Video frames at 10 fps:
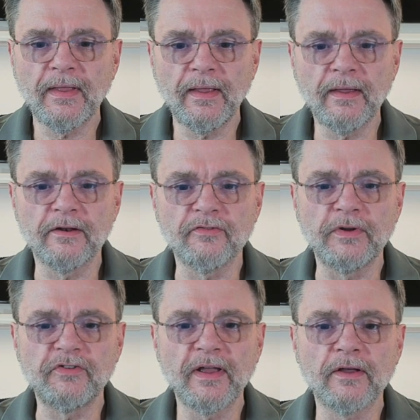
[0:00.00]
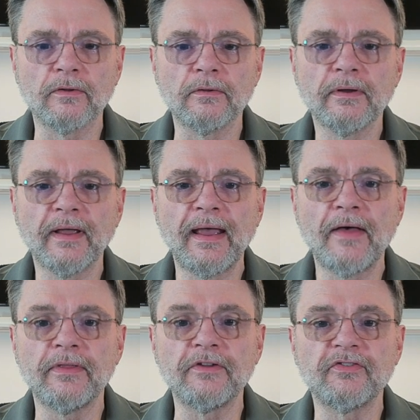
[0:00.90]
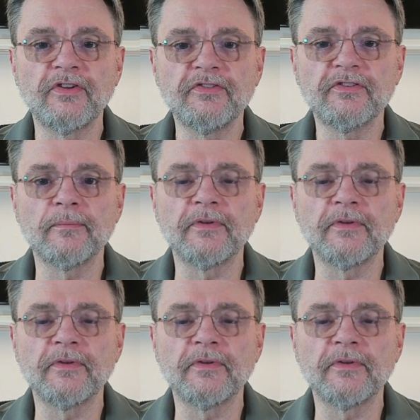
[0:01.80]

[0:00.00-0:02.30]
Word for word: And if we take a look at the system